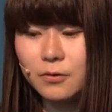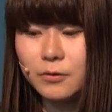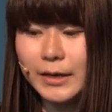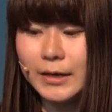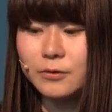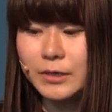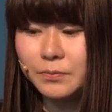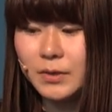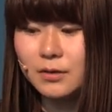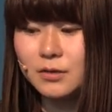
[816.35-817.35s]
or
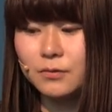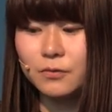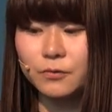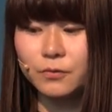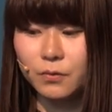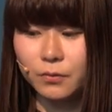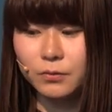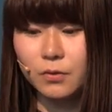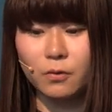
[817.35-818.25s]
encrypting the source code,